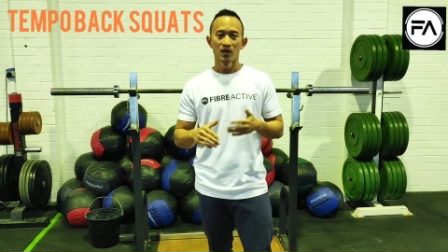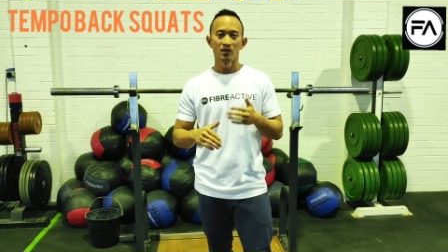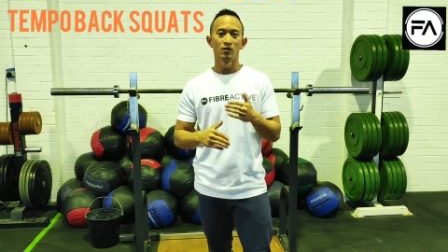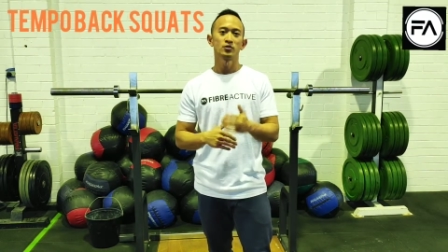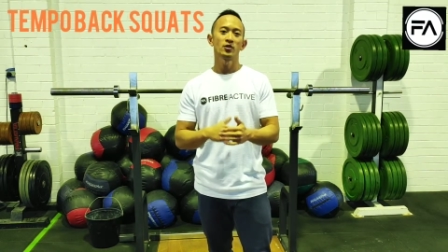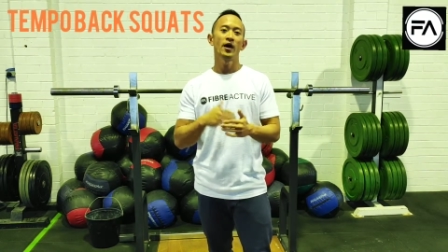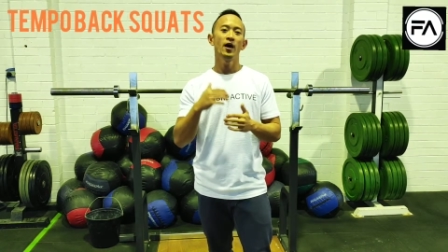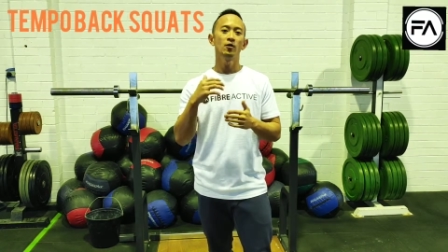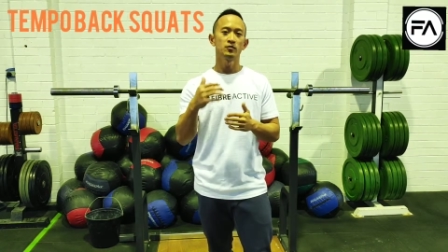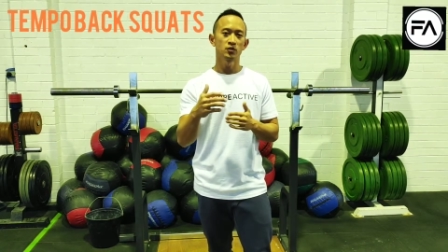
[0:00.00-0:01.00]
It also
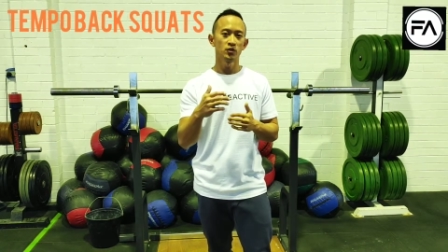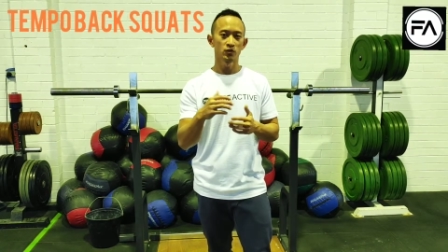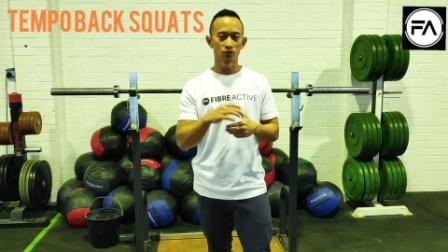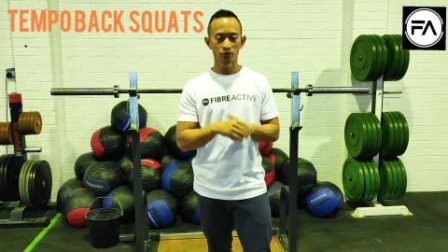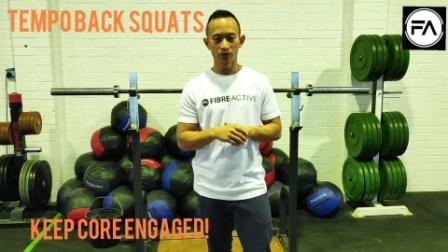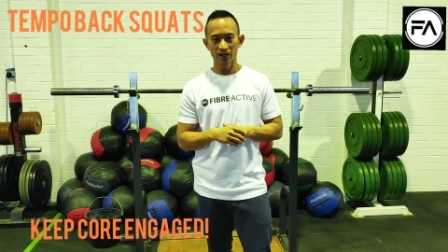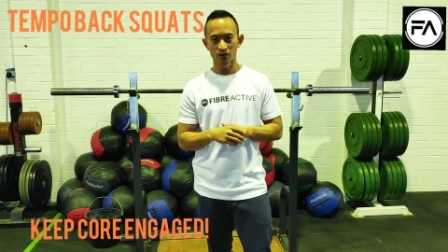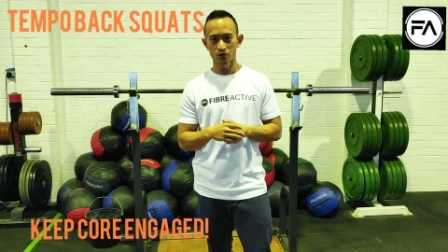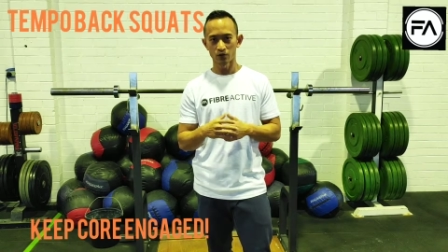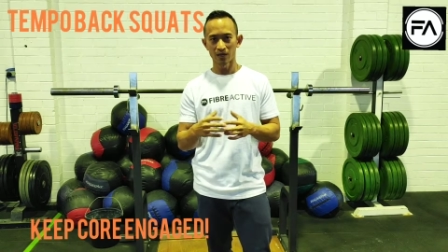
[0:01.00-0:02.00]
helps you to fight
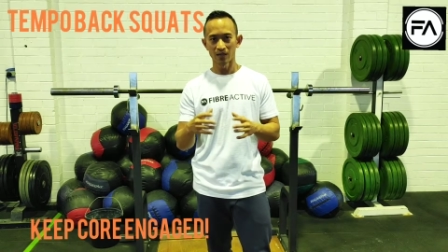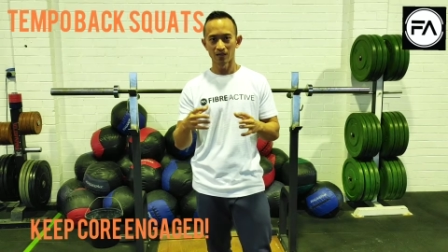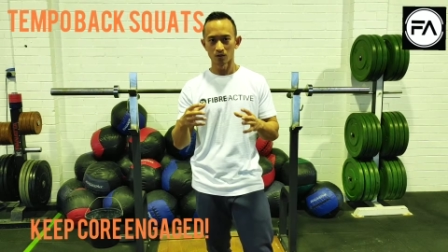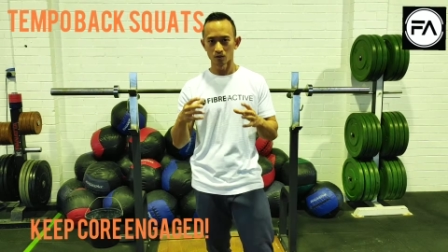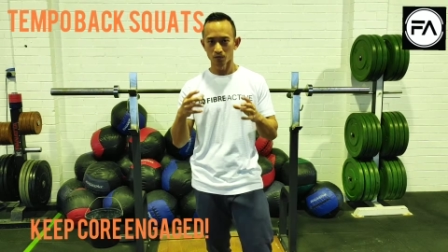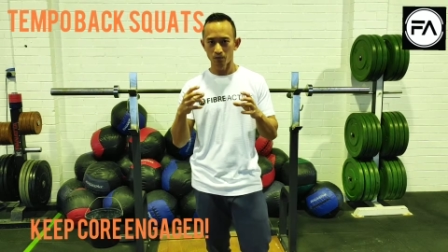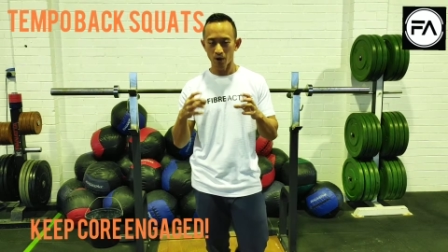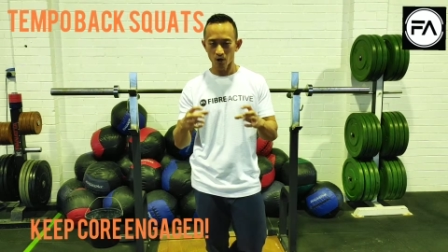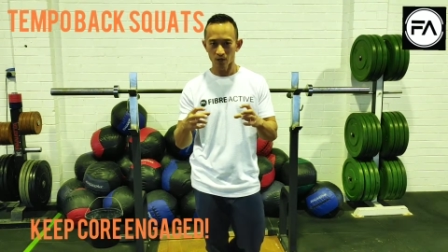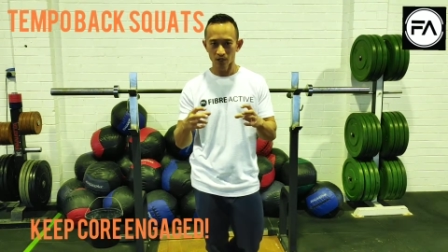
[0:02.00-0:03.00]
through that little
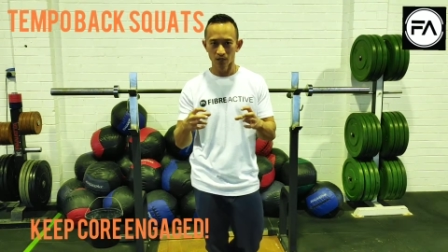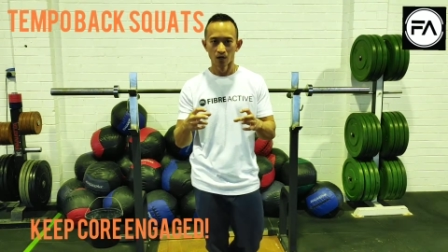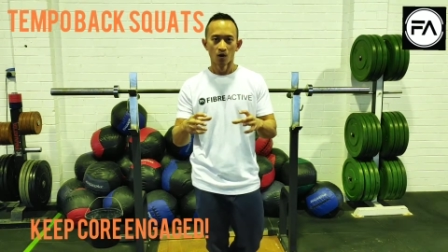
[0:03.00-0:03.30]
pocket